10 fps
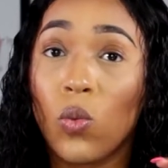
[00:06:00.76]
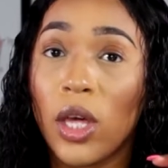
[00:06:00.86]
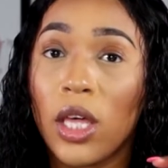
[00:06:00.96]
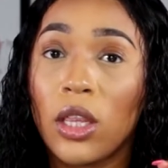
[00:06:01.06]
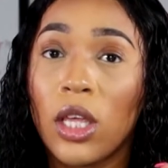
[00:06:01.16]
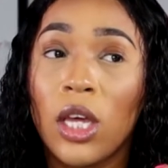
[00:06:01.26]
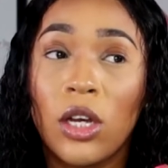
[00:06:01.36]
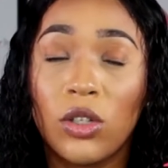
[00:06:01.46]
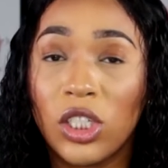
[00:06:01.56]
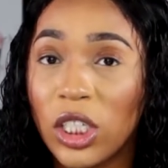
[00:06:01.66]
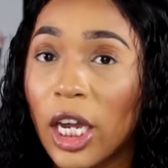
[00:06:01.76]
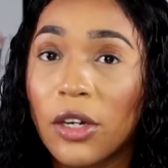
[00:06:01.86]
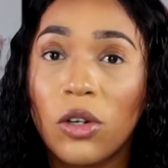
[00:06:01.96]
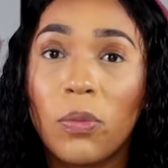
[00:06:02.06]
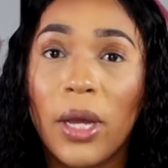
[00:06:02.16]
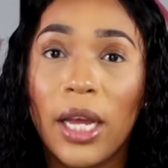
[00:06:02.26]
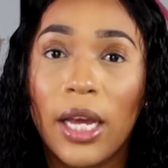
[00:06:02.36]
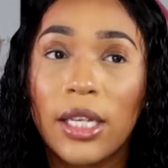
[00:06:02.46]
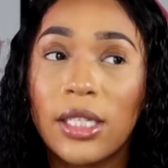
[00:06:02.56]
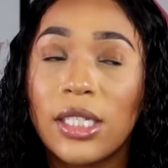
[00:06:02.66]
with standard
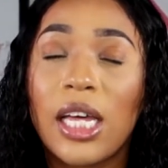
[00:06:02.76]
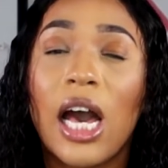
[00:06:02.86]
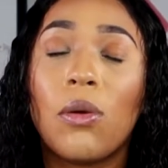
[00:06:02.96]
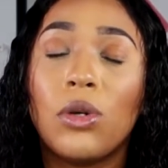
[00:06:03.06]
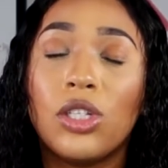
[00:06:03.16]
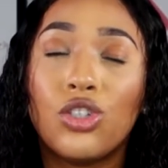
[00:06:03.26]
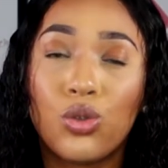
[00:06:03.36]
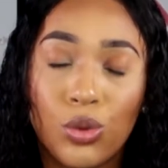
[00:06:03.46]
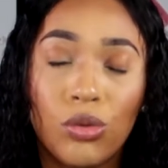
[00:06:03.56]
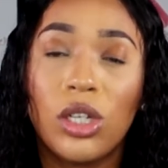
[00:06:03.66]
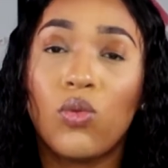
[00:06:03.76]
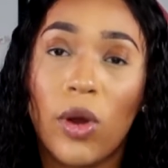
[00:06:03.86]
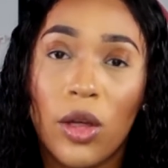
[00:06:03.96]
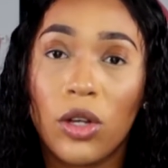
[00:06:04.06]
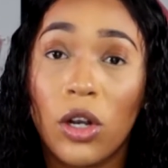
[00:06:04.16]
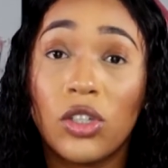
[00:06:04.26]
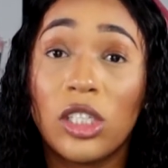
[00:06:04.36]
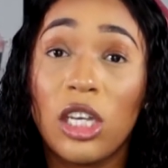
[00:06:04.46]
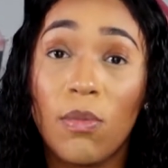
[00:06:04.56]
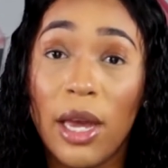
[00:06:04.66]
pans I would truly rather her
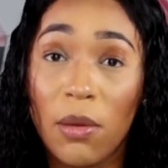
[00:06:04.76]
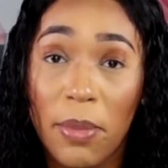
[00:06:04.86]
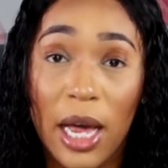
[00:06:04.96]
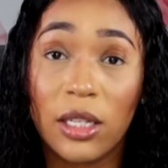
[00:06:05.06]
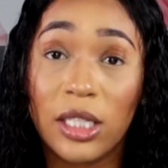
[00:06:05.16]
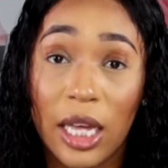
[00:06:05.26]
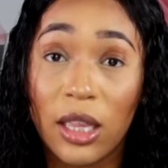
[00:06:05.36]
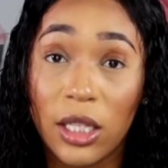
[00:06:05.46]
just keep making palettes like